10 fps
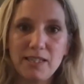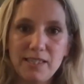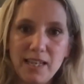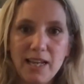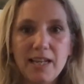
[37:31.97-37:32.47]

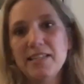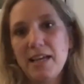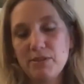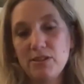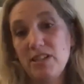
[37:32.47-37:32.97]
is
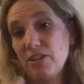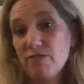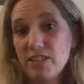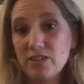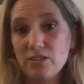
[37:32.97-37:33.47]
absolutely
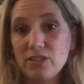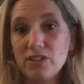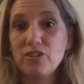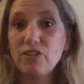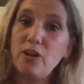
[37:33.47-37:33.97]
critical
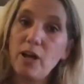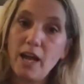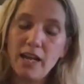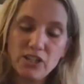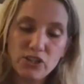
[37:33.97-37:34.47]
to
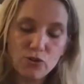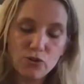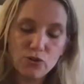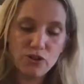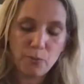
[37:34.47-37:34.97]
ensure
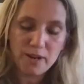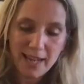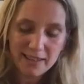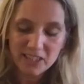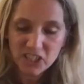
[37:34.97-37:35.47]
that we get
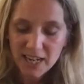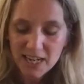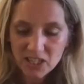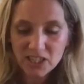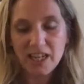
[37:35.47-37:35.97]
the
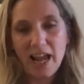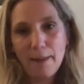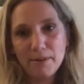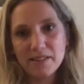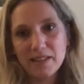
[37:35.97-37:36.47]
change that
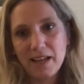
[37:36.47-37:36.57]
happens